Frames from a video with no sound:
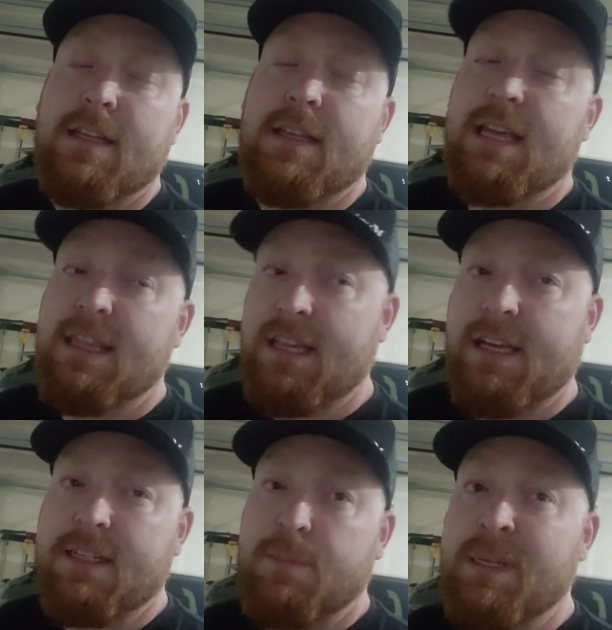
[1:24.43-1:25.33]
they
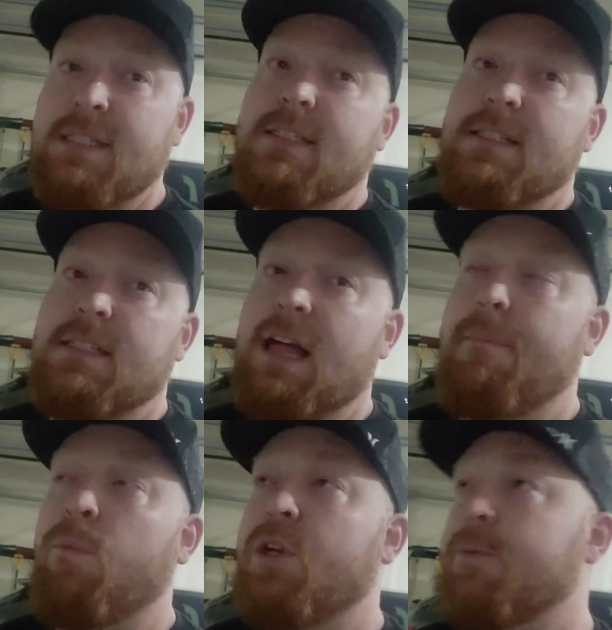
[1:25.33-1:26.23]
think it's piston
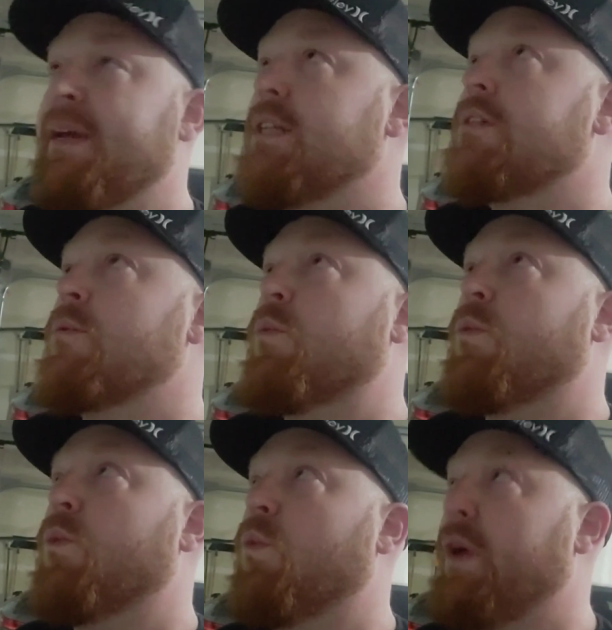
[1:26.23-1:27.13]
slap, which makes
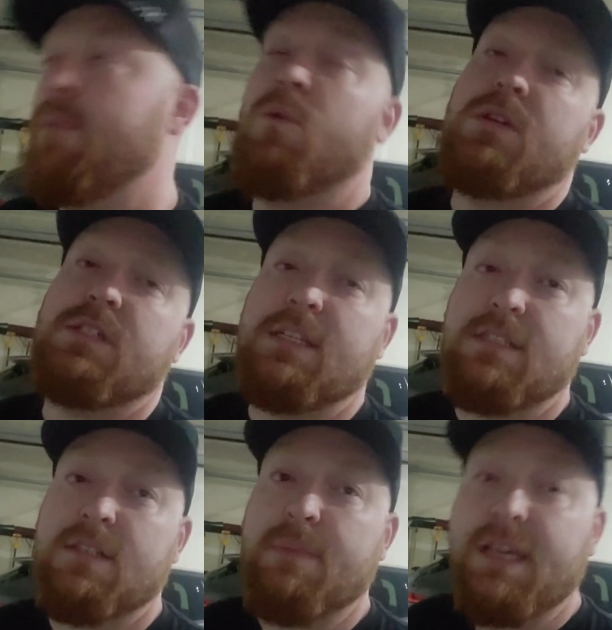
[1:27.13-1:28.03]
way more
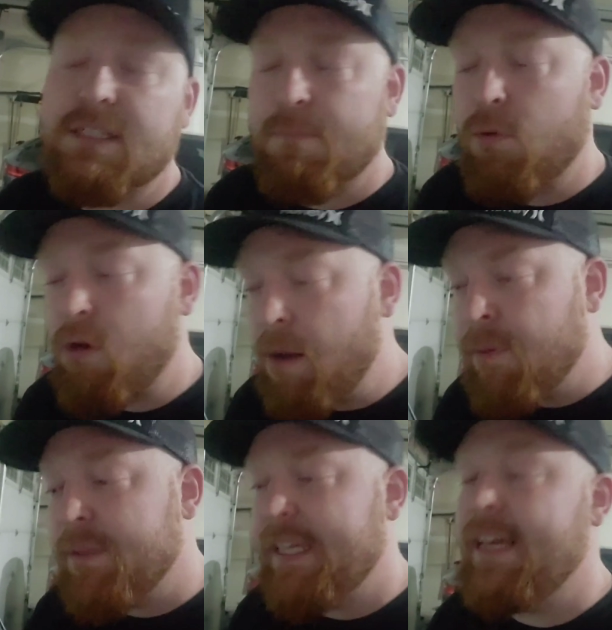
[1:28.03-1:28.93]
sense to me. It's
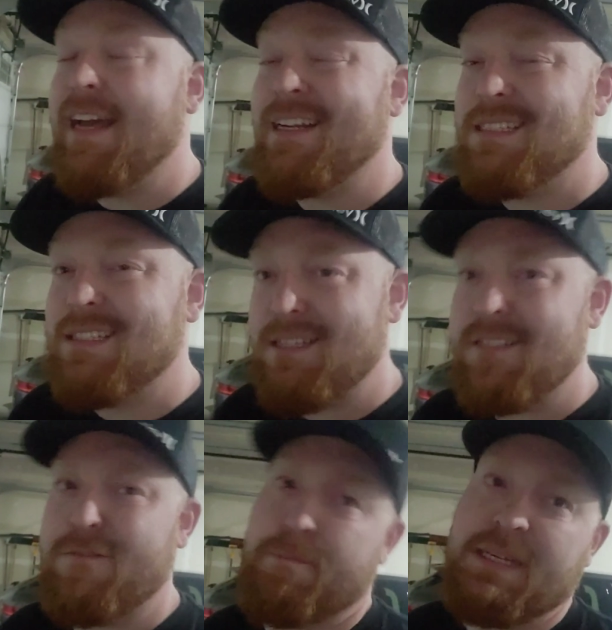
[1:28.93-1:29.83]
probably
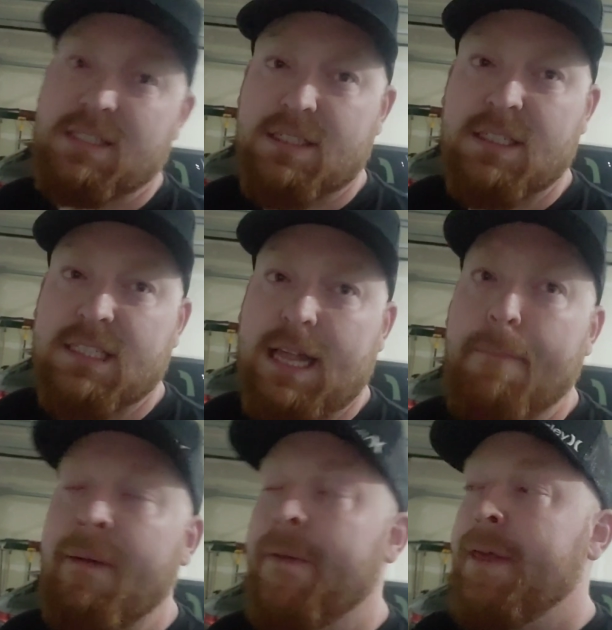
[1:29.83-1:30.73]
excessive piston
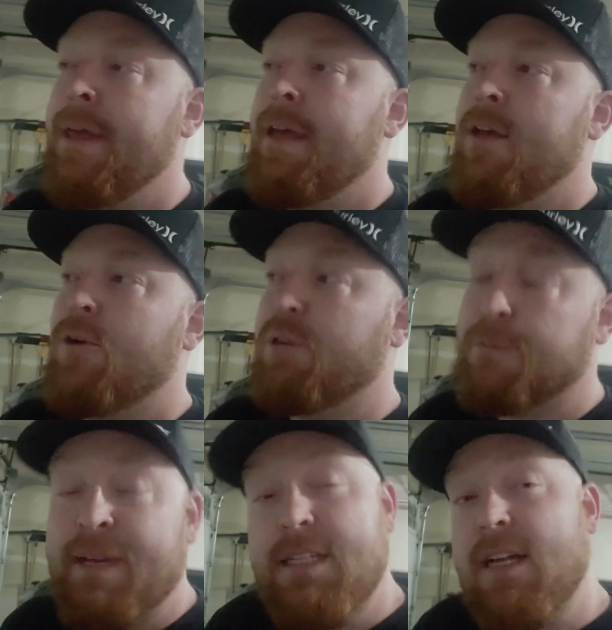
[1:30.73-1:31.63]
slap,
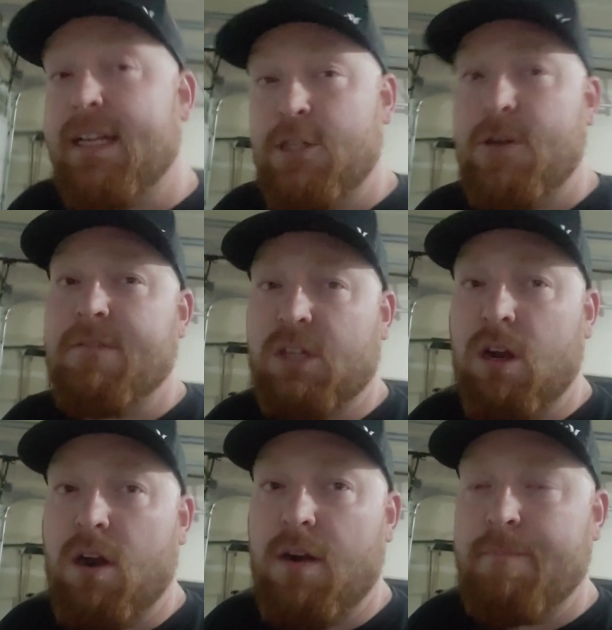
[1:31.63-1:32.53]
which means I can drive the
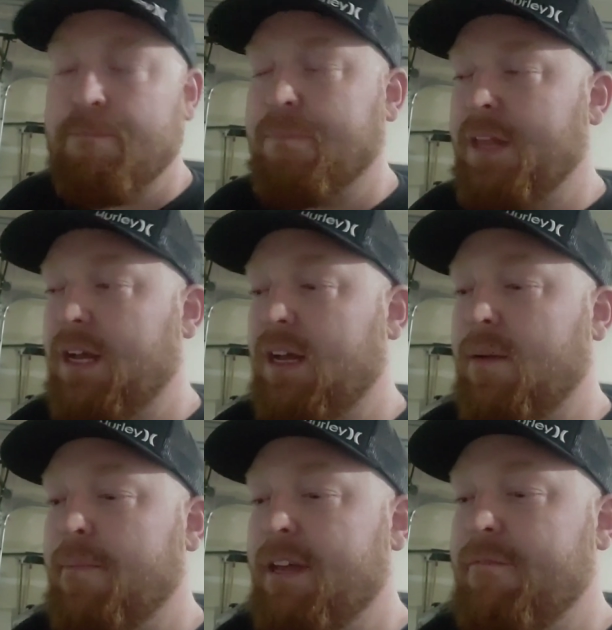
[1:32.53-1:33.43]
car.
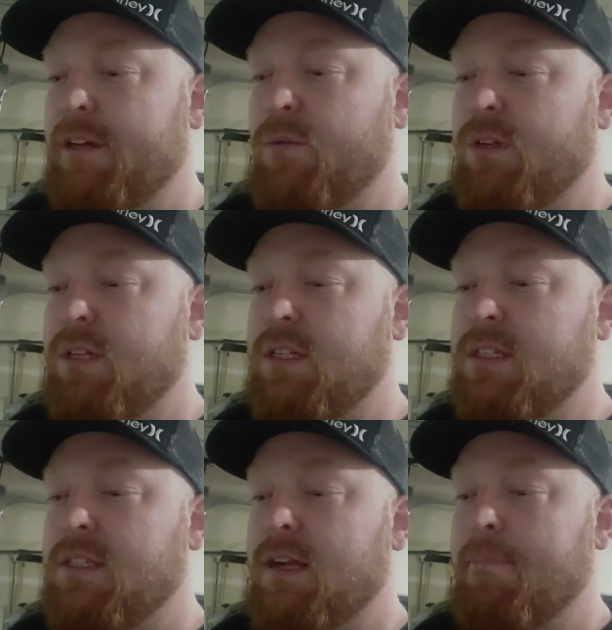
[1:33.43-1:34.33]
If it
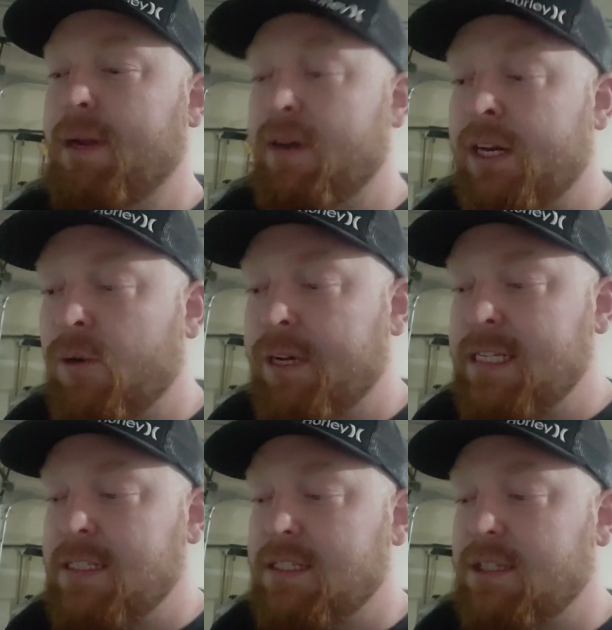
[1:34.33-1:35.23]
was a bearing
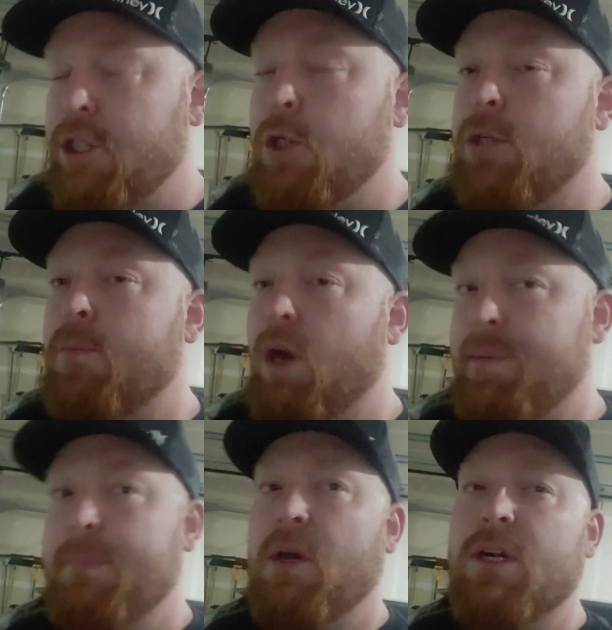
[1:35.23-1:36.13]
noise, you should
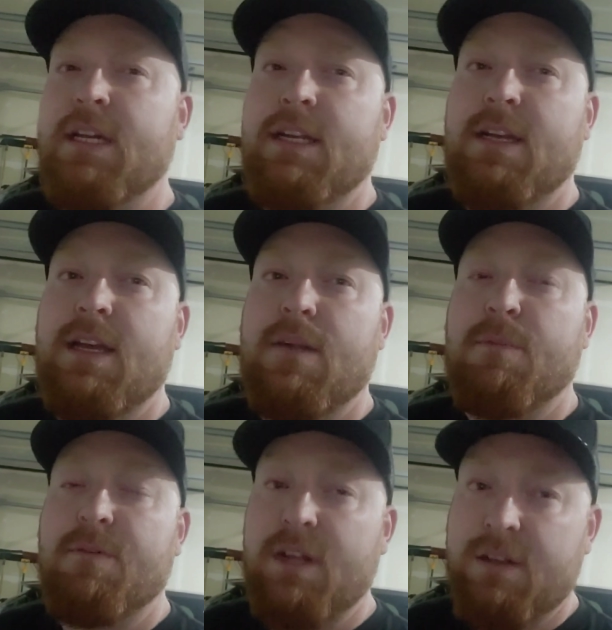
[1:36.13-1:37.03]
probably park it
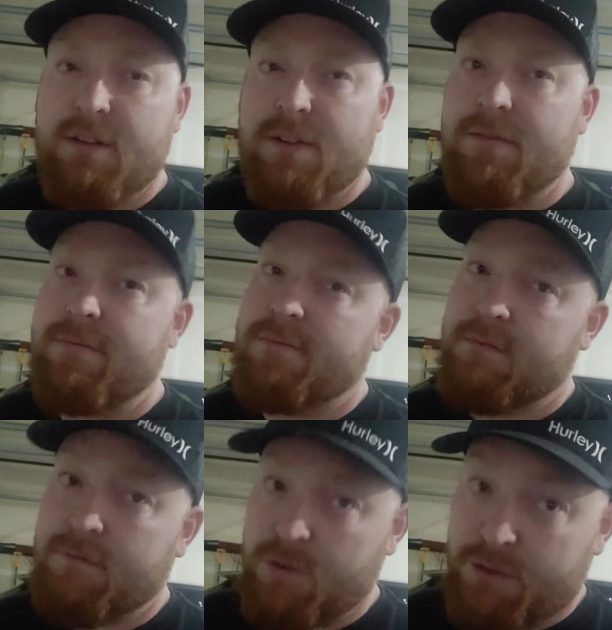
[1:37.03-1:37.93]
and prevent
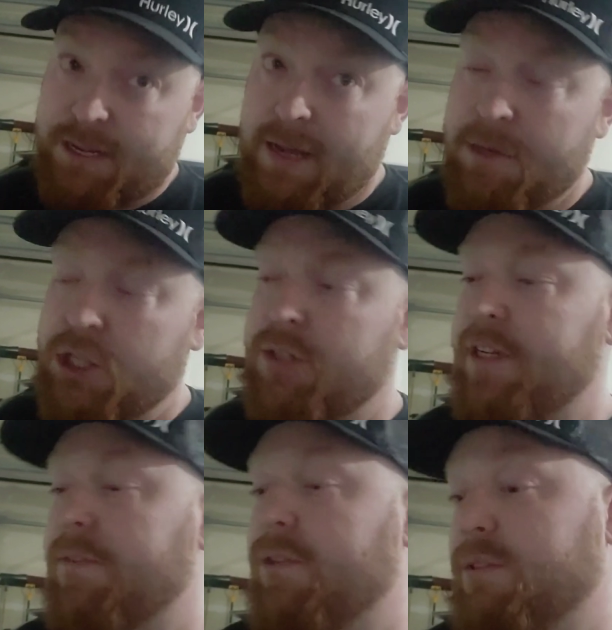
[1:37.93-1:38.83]
further damage,
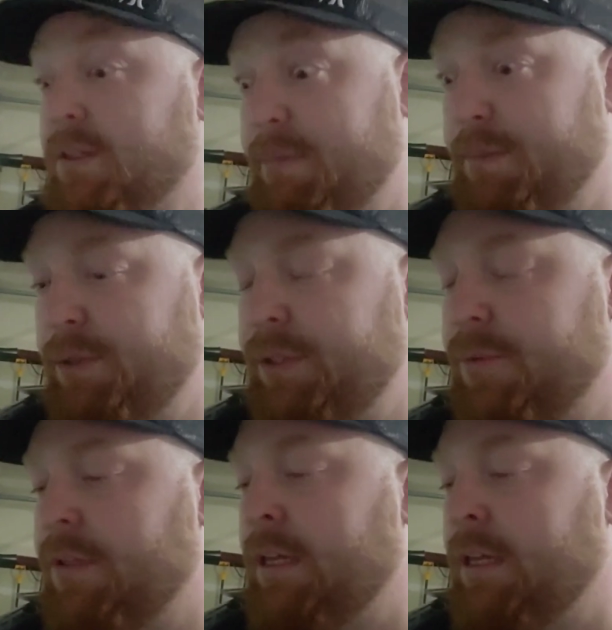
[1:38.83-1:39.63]
even though some people don't.